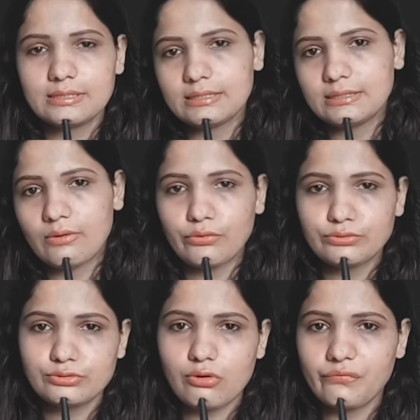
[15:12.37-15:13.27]
in
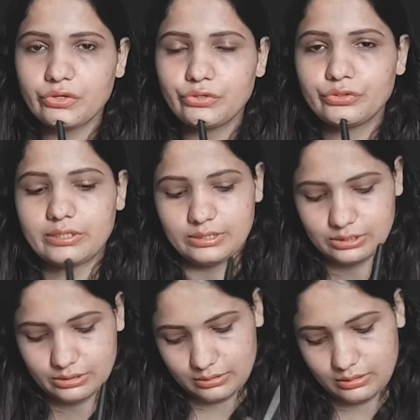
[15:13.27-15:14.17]
autotrophic
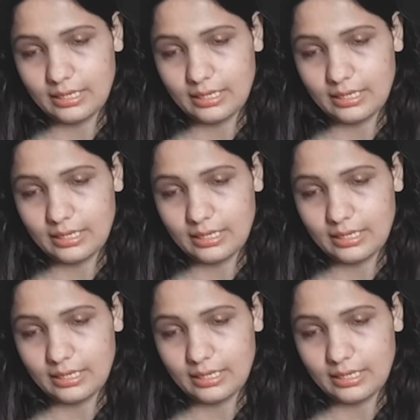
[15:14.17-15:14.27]
nutrition